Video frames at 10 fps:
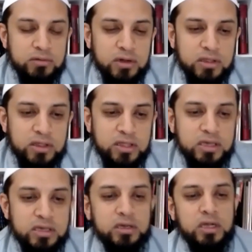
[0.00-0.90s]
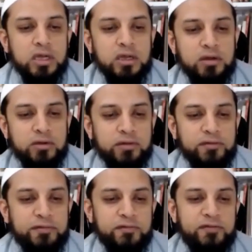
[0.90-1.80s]
Rather, dhikr
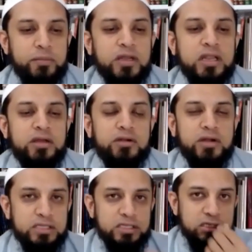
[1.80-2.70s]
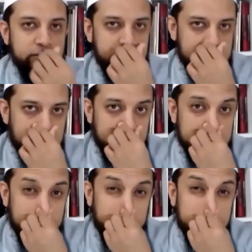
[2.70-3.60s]
familiarizes a person,
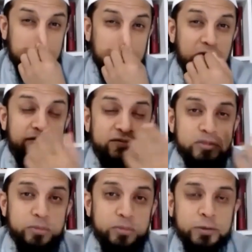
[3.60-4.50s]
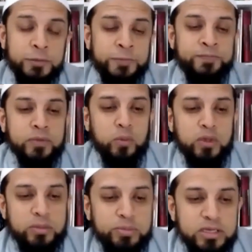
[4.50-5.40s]
makes a person comfortable
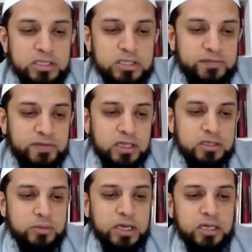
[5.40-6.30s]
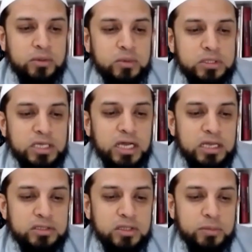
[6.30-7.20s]
with the presence of Allah subhanahu wa
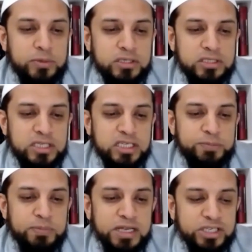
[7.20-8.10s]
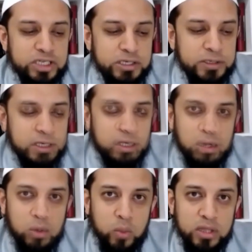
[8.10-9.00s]
ta'ala, so that a person takes pleasure
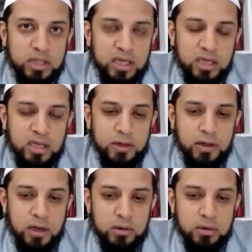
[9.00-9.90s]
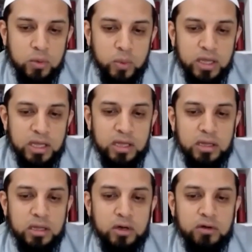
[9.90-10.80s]
when they are aware
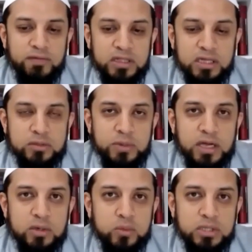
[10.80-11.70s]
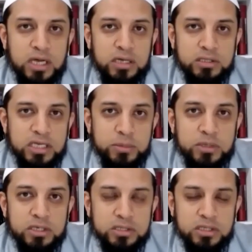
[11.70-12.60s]
of Allah subhanahu wa ta'ala's
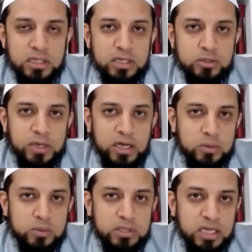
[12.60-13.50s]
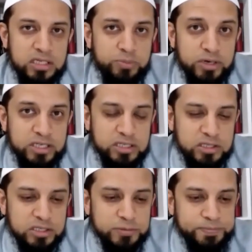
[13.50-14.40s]
immanence and Allah subhanahu wa ta'ala's
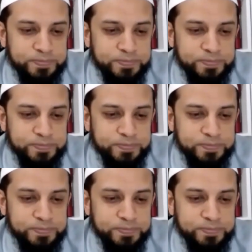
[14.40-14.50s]
presence